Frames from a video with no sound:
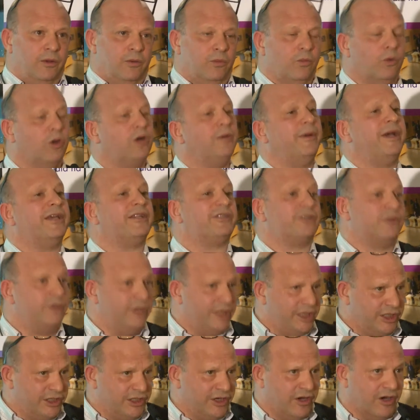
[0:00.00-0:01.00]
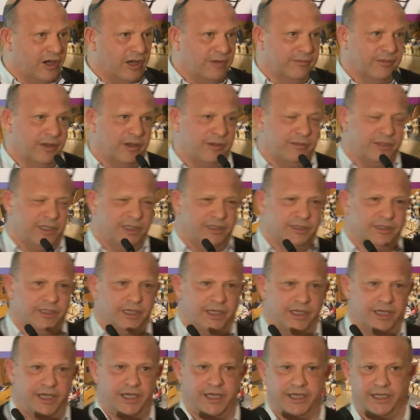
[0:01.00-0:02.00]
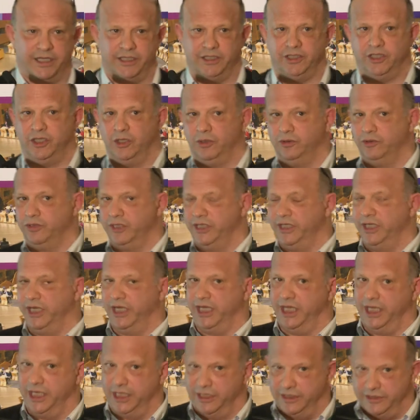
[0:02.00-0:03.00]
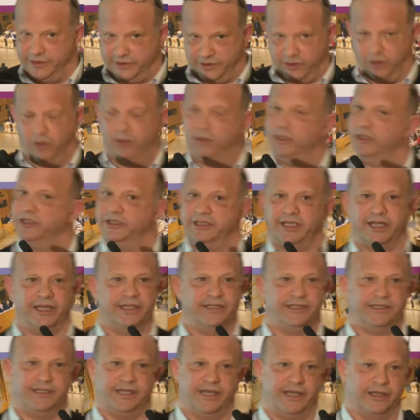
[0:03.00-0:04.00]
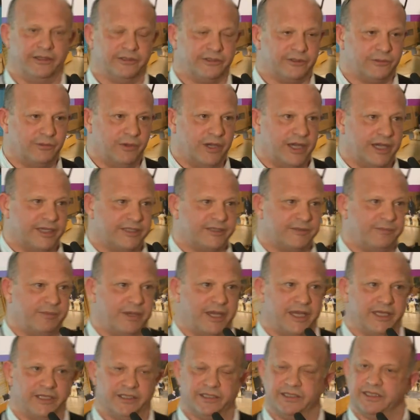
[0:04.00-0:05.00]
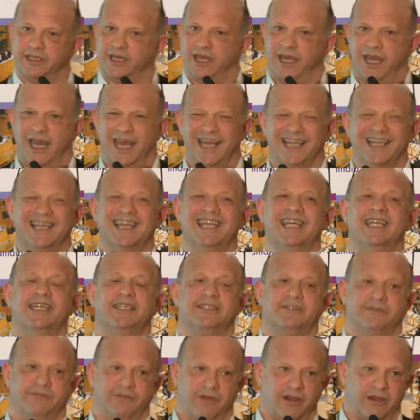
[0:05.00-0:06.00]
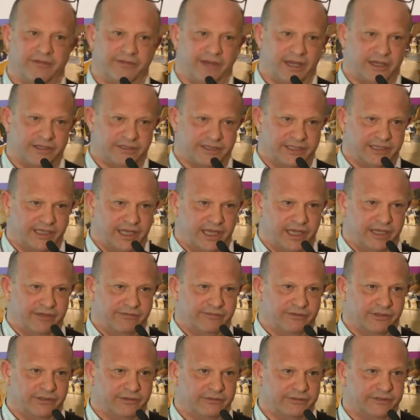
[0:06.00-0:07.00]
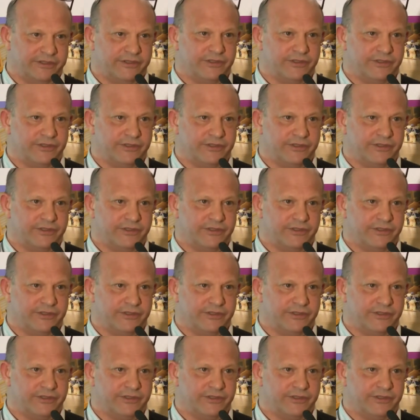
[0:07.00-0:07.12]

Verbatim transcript: What about screen time? I mean, children in Scotland and elsewhere spend at least five hours a day in front of a